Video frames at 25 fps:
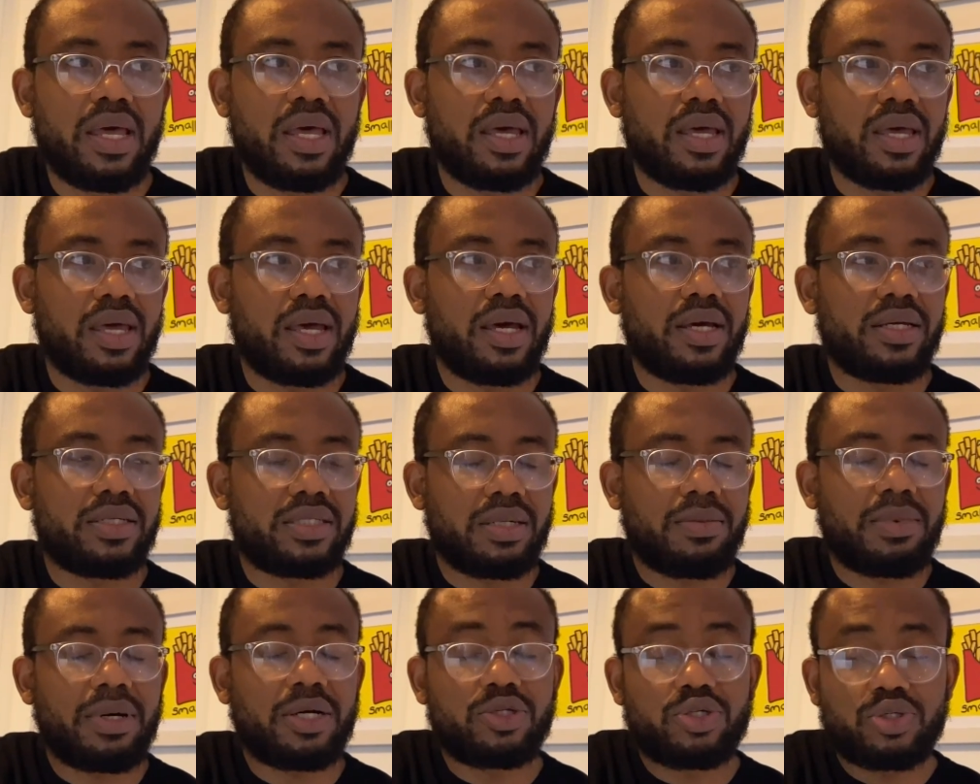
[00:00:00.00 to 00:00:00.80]
Yeah, it's
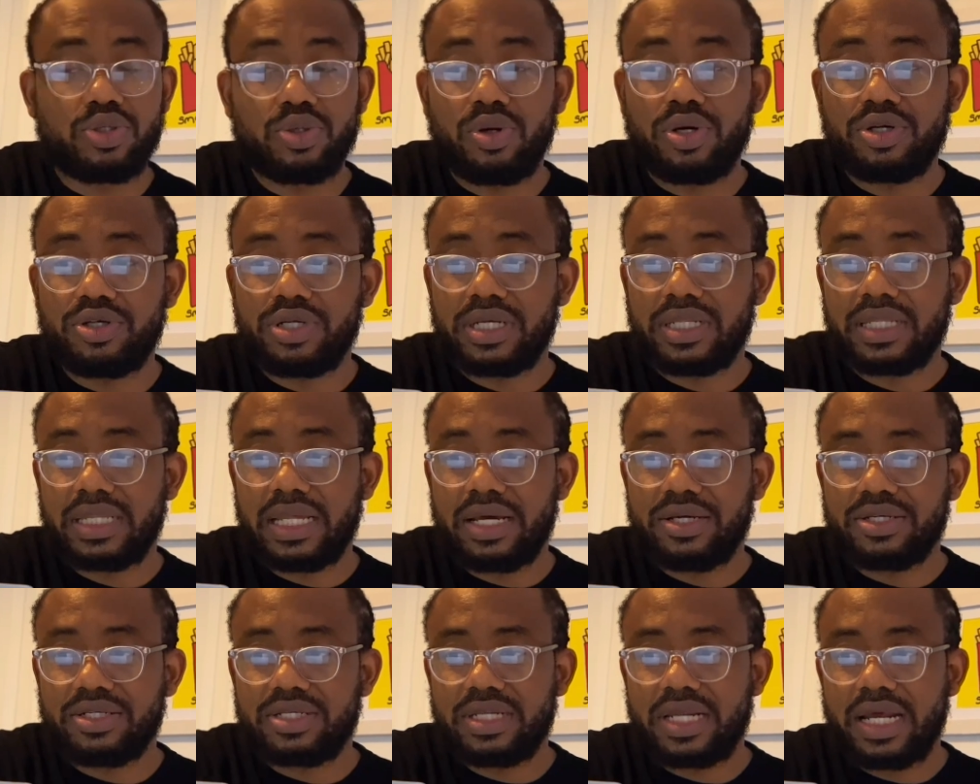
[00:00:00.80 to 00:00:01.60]
about
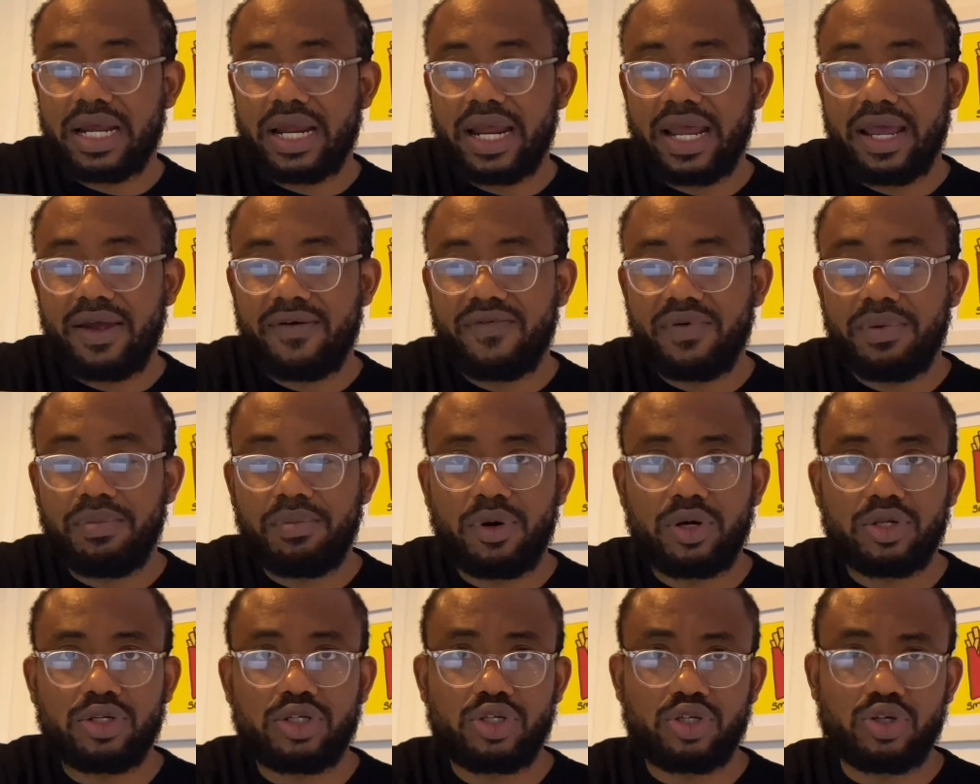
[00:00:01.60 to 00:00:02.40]
200,000 naira every
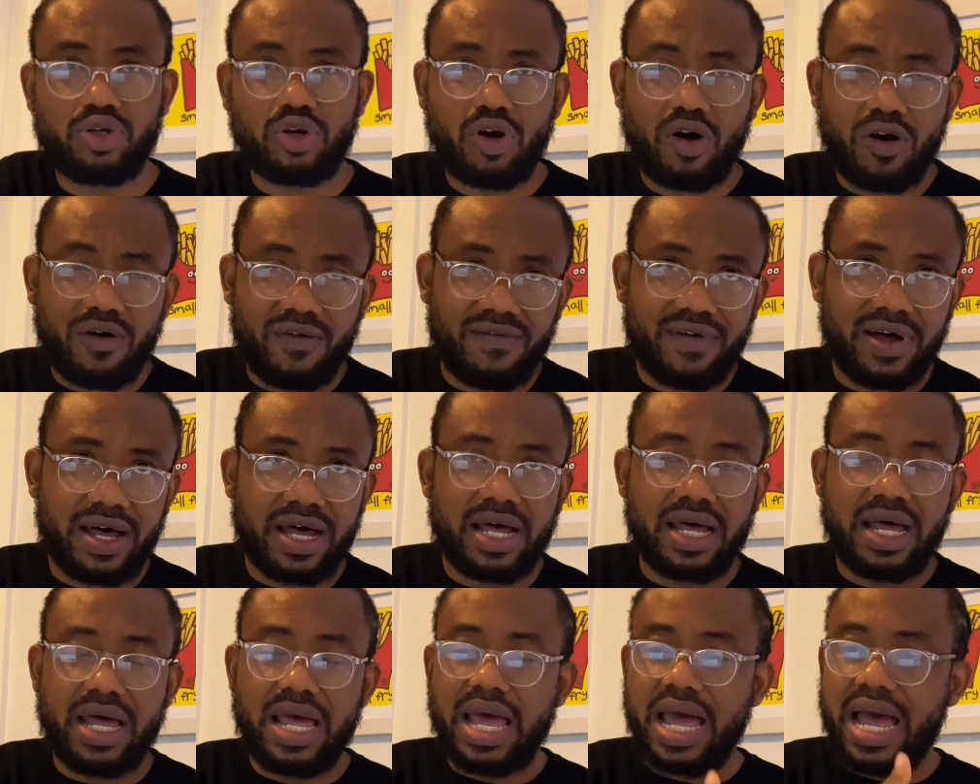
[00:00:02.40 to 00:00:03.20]
month to
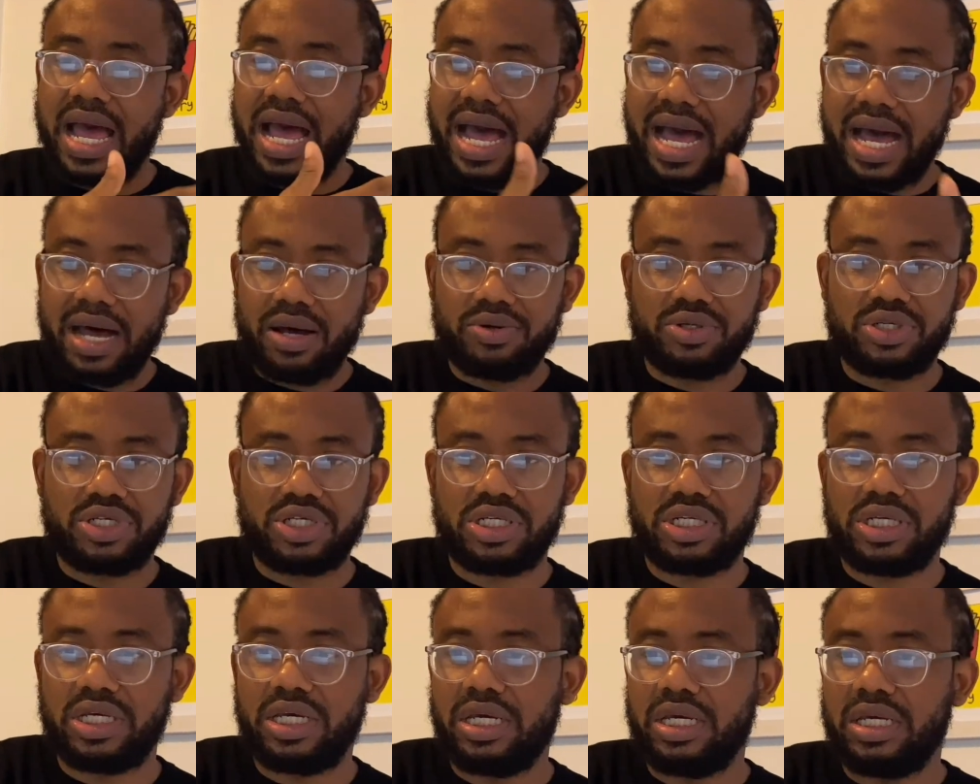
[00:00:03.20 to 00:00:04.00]
cover
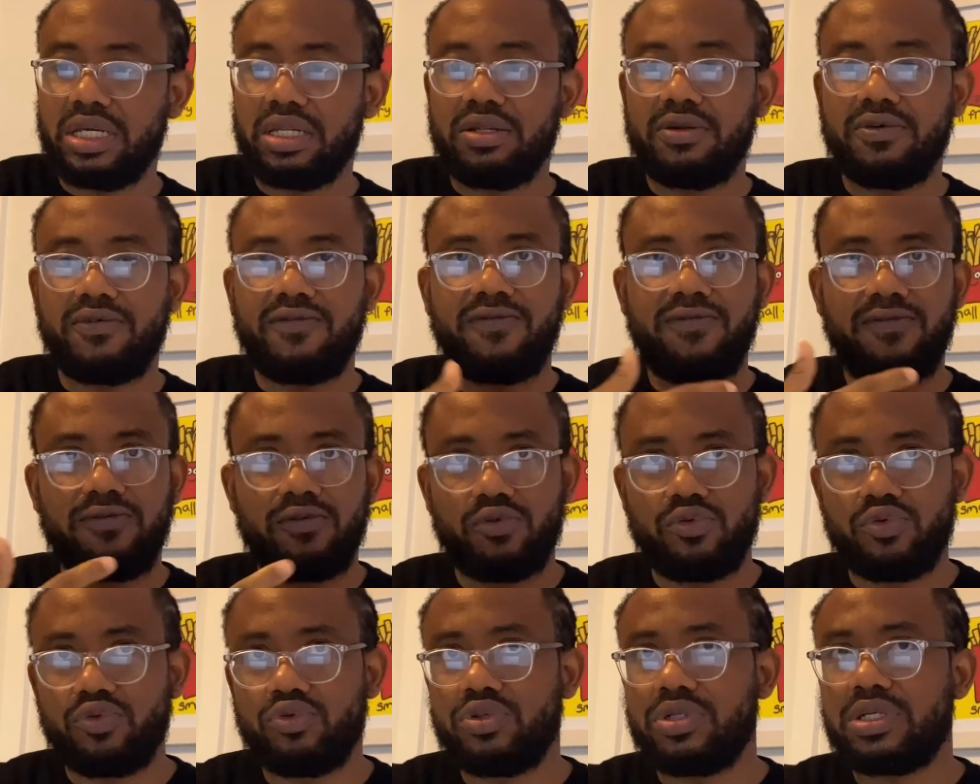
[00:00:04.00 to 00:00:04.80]
housing,
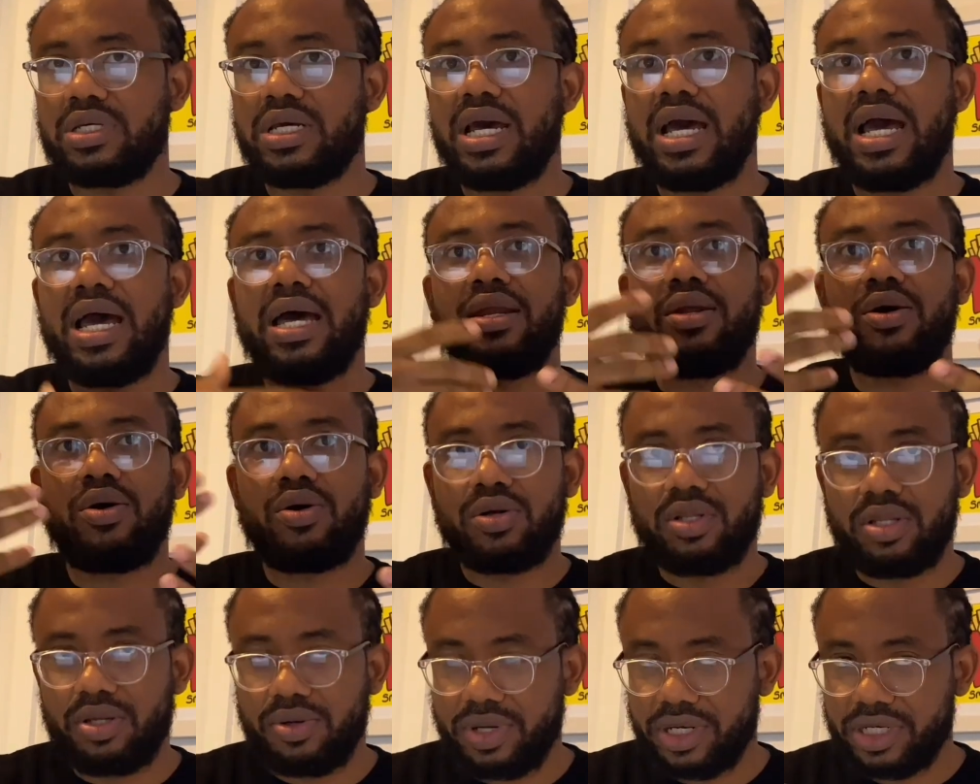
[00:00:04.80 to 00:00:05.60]
food, and
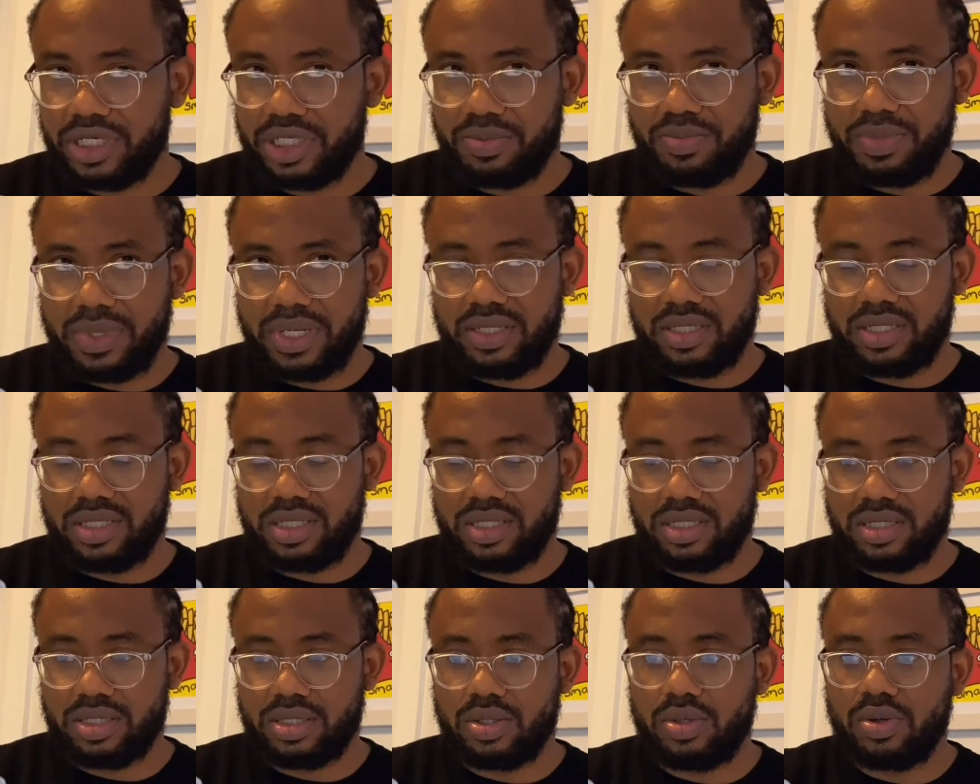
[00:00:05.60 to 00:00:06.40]
other
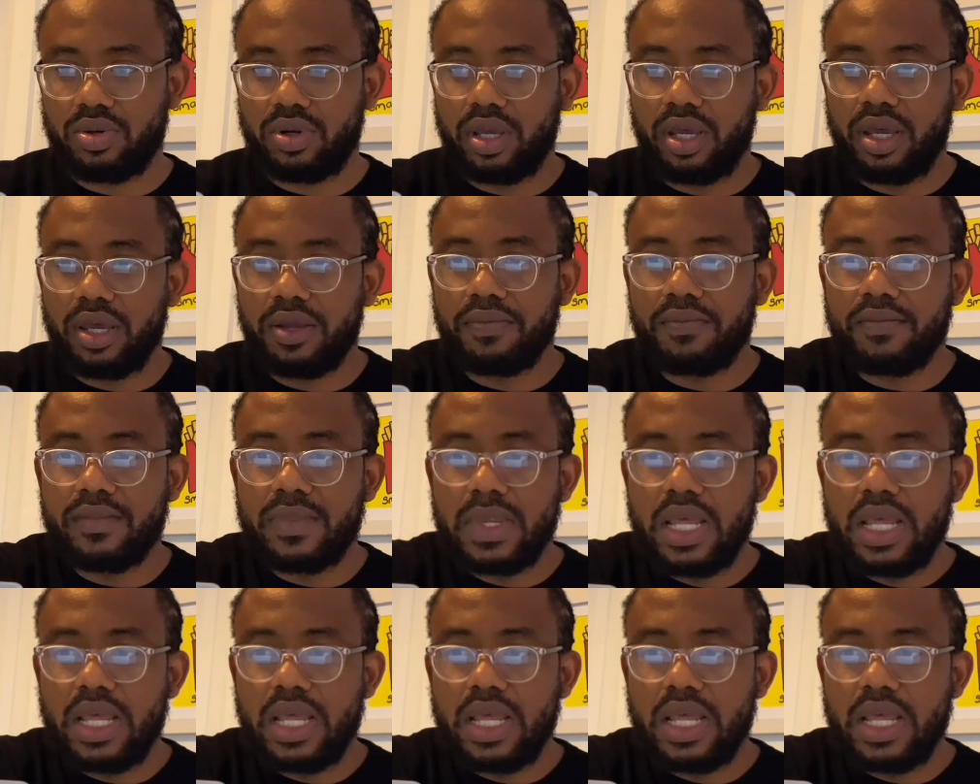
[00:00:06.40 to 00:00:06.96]
expenses. Okay.